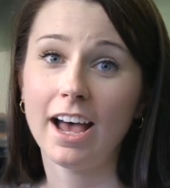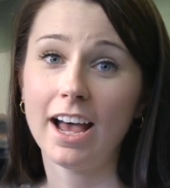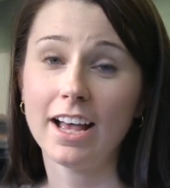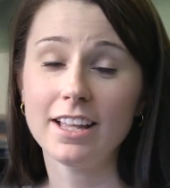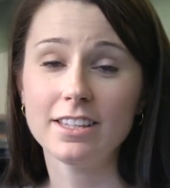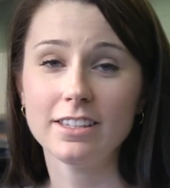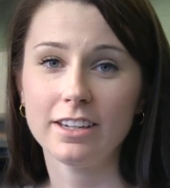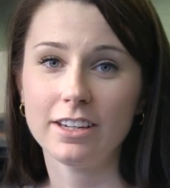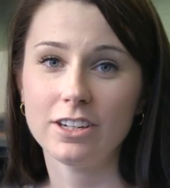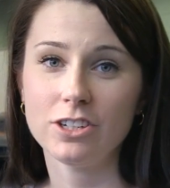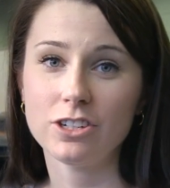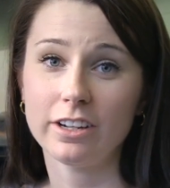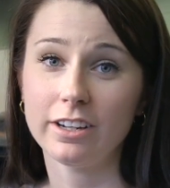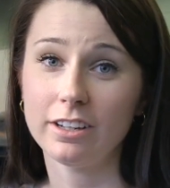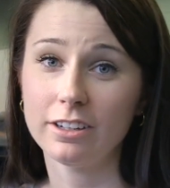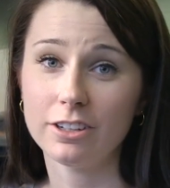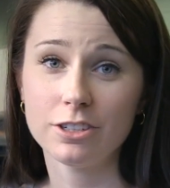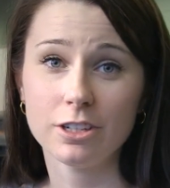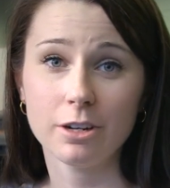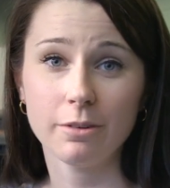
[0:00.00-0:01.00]
I teach
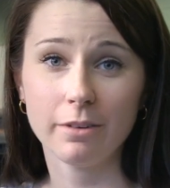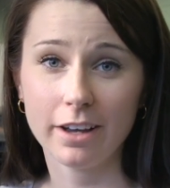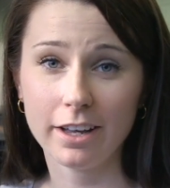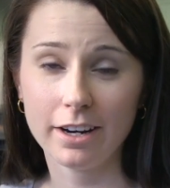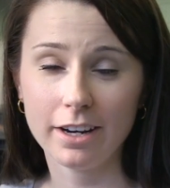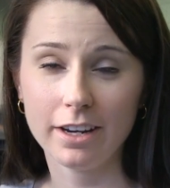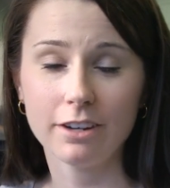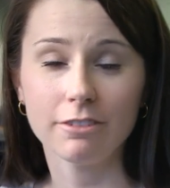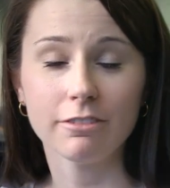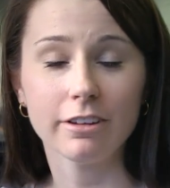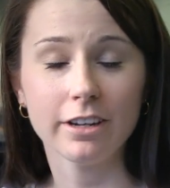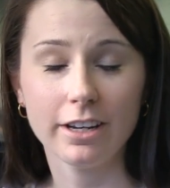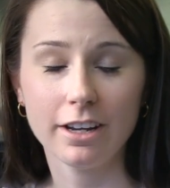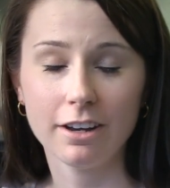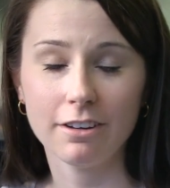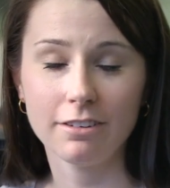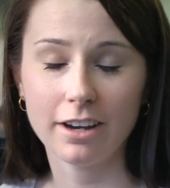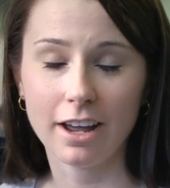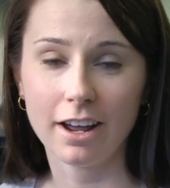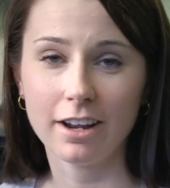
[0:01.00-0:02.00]
English 080 and Reading
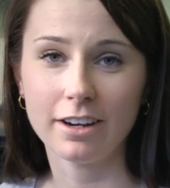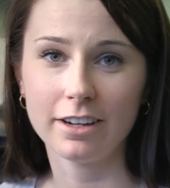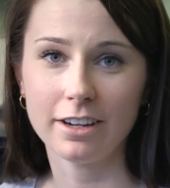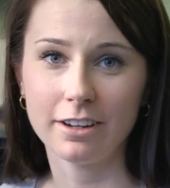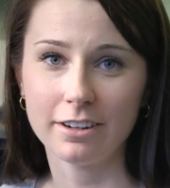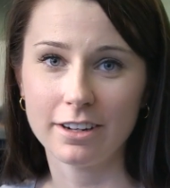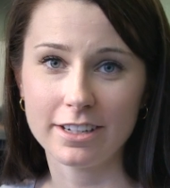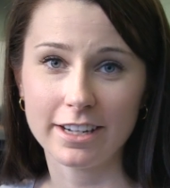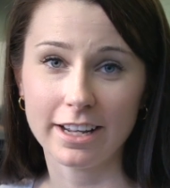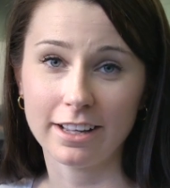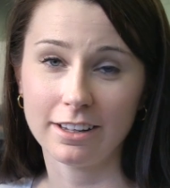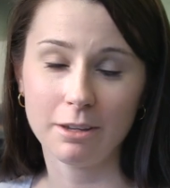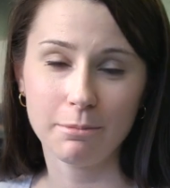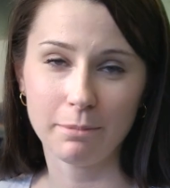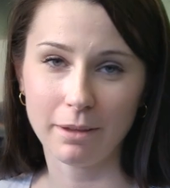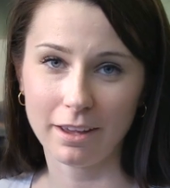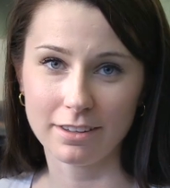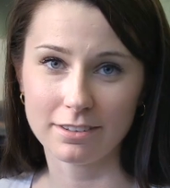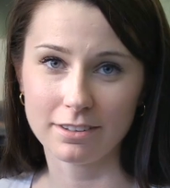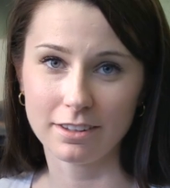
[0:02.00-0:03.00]
090 on a daily
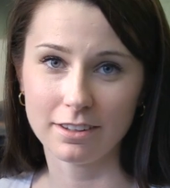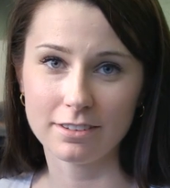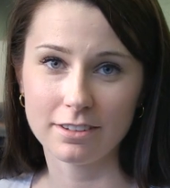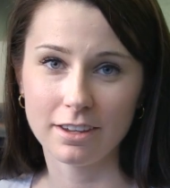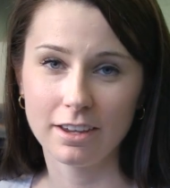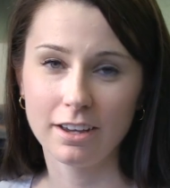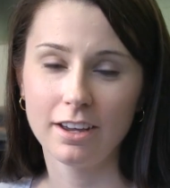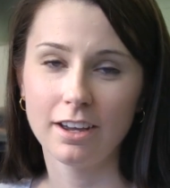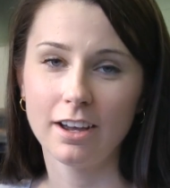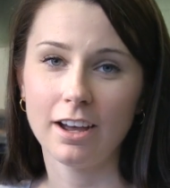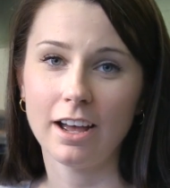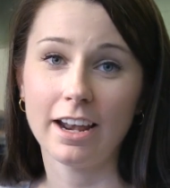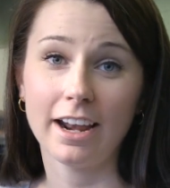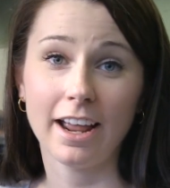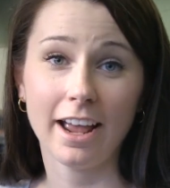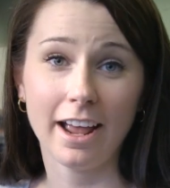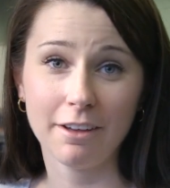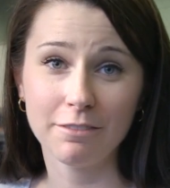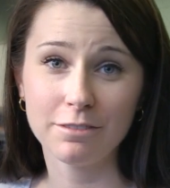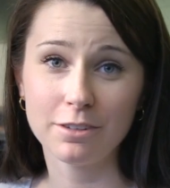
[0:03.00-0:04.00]
basis, and
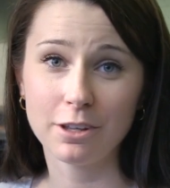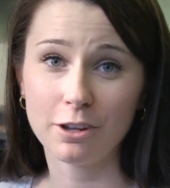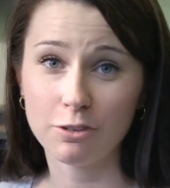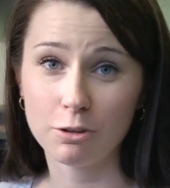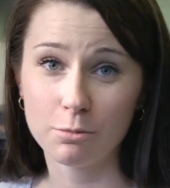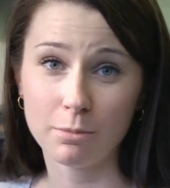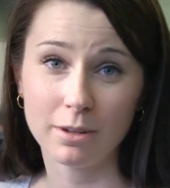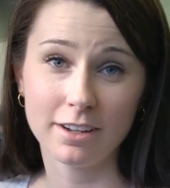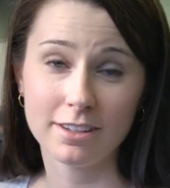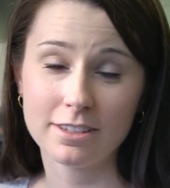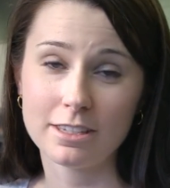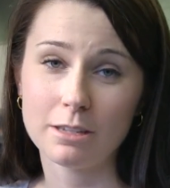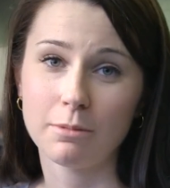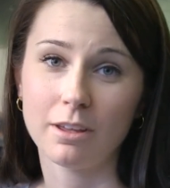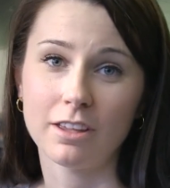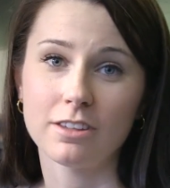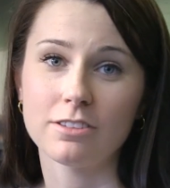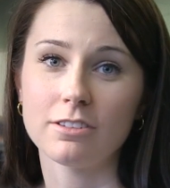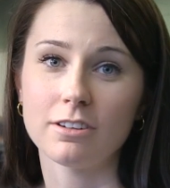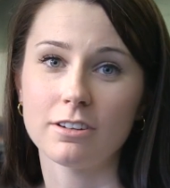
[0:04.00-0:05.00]
I have so for many
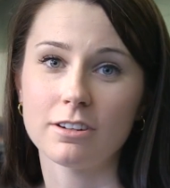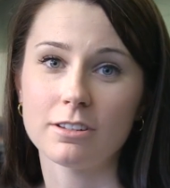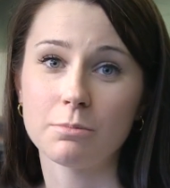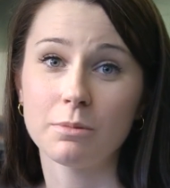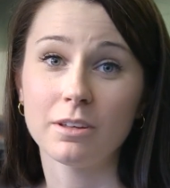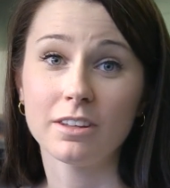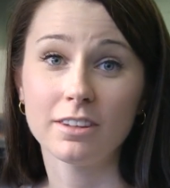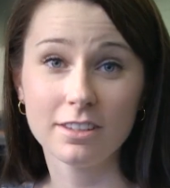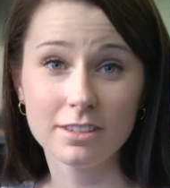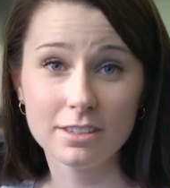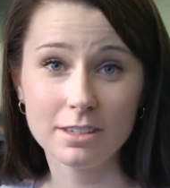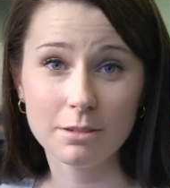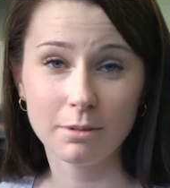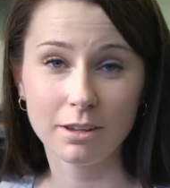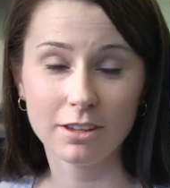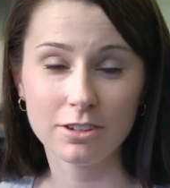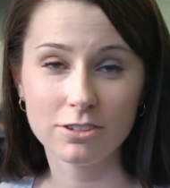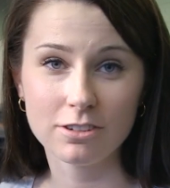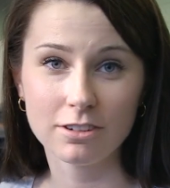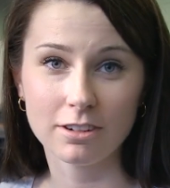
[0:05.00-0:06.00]
semesters, but this
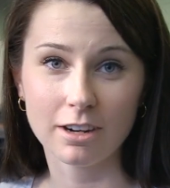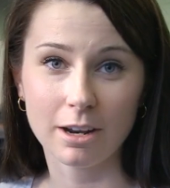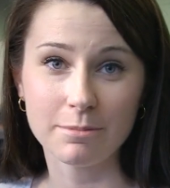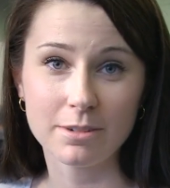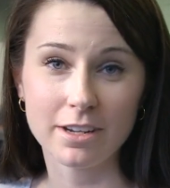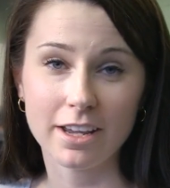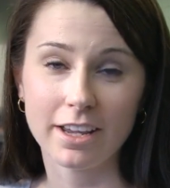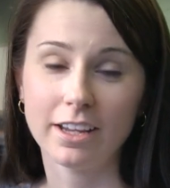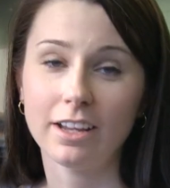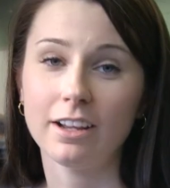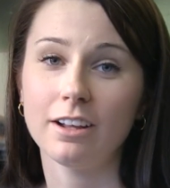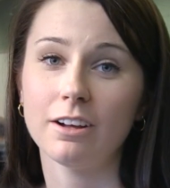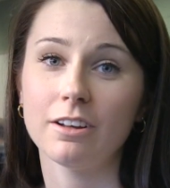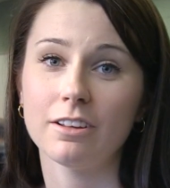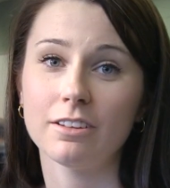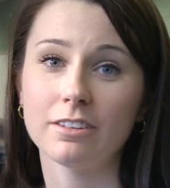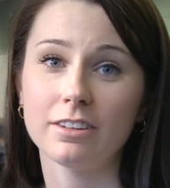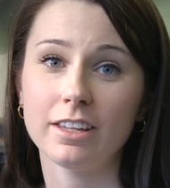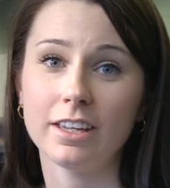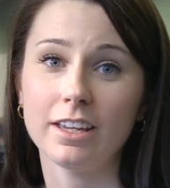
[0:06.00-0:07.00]
semester I'm taking
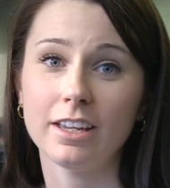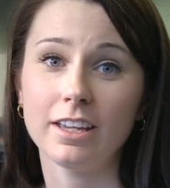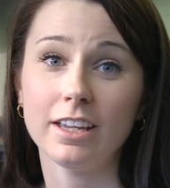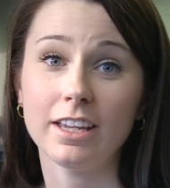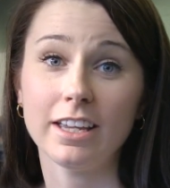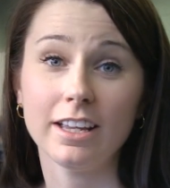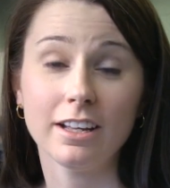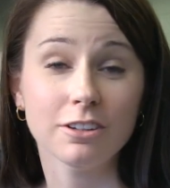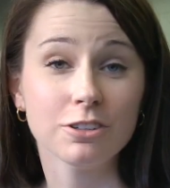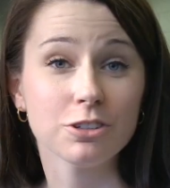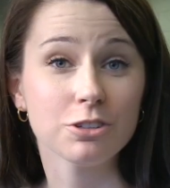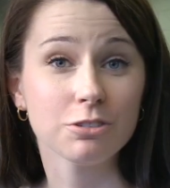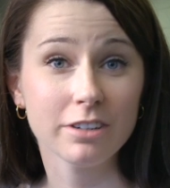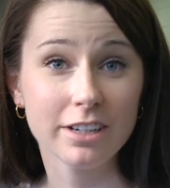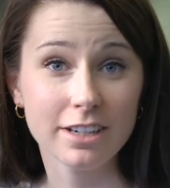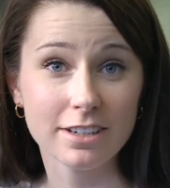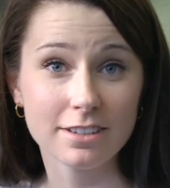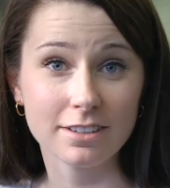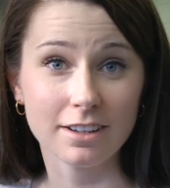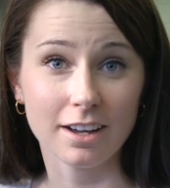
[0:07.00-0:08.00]
on the English
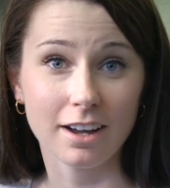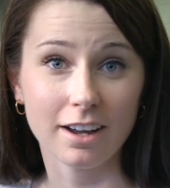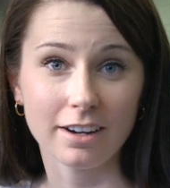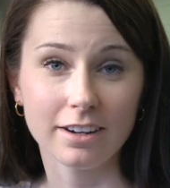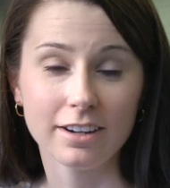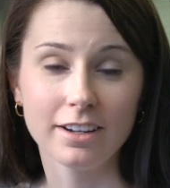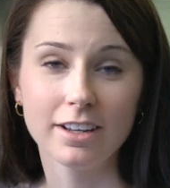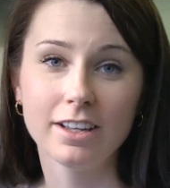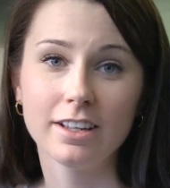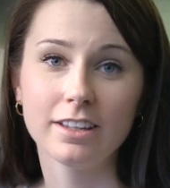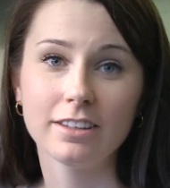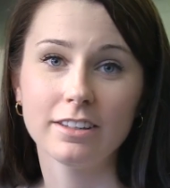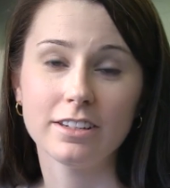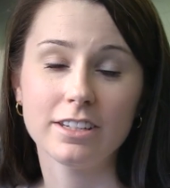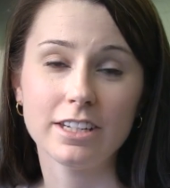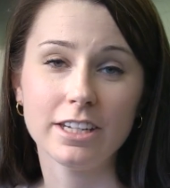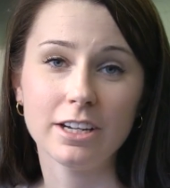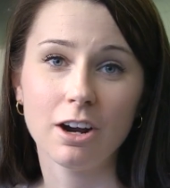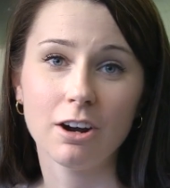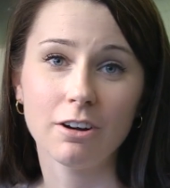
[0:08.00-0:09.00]
redesign, the
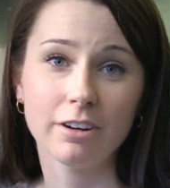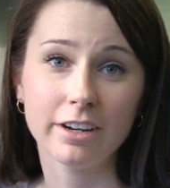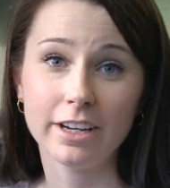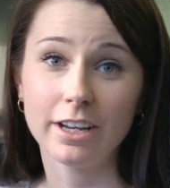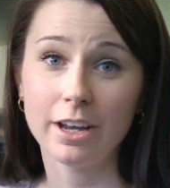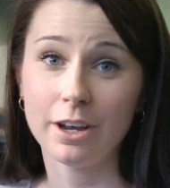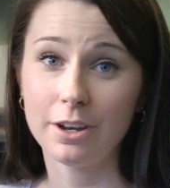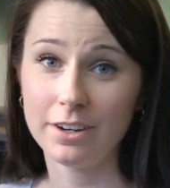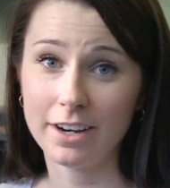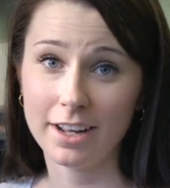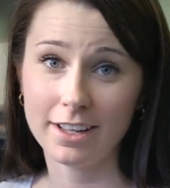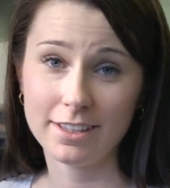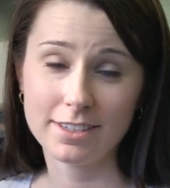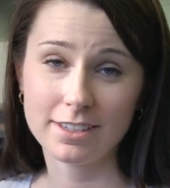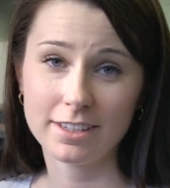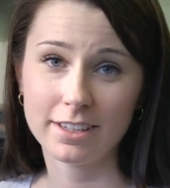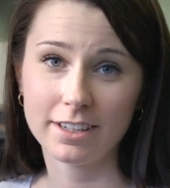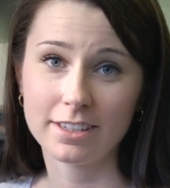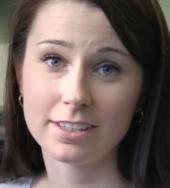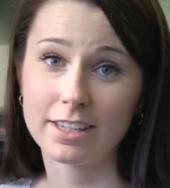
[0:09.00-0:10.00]
DRE
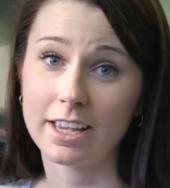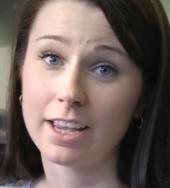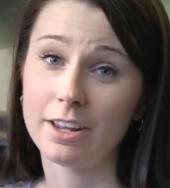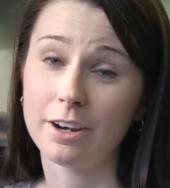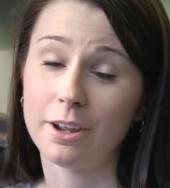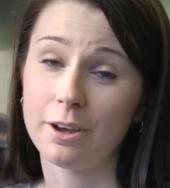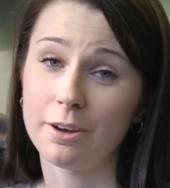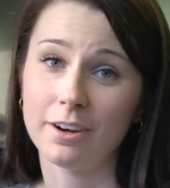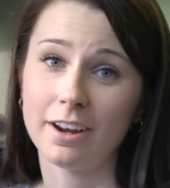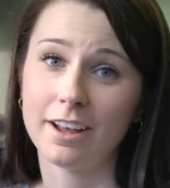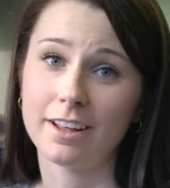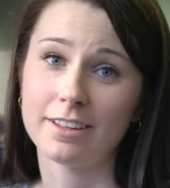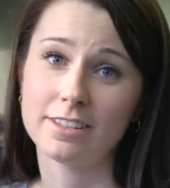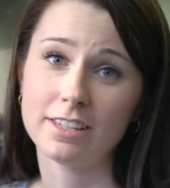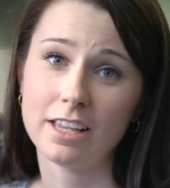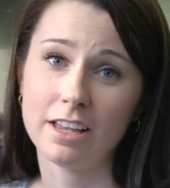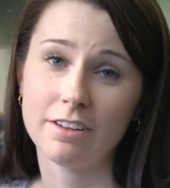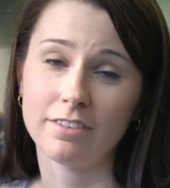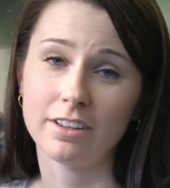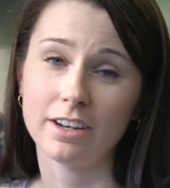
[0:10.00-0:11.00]
096 and
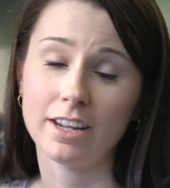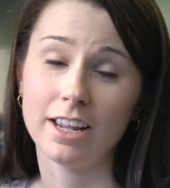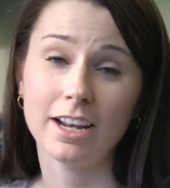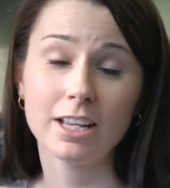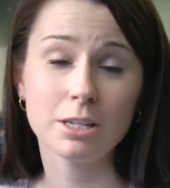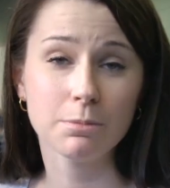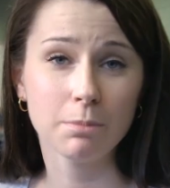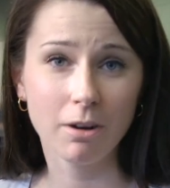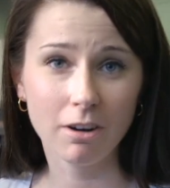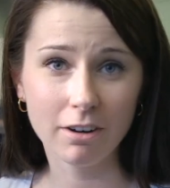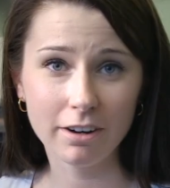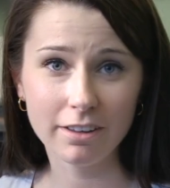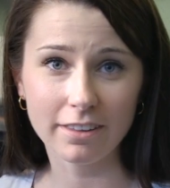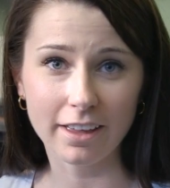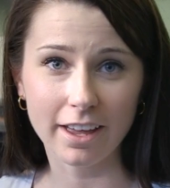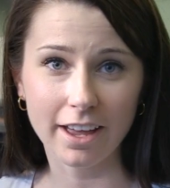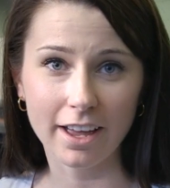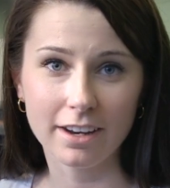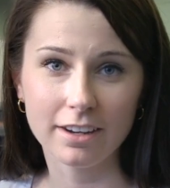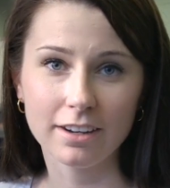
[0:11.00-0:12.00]
097, and as part of
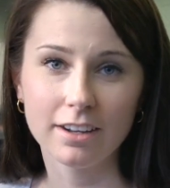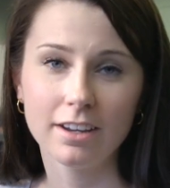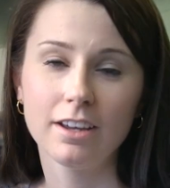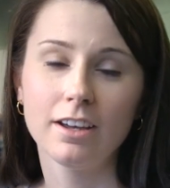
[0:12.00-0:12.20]
that,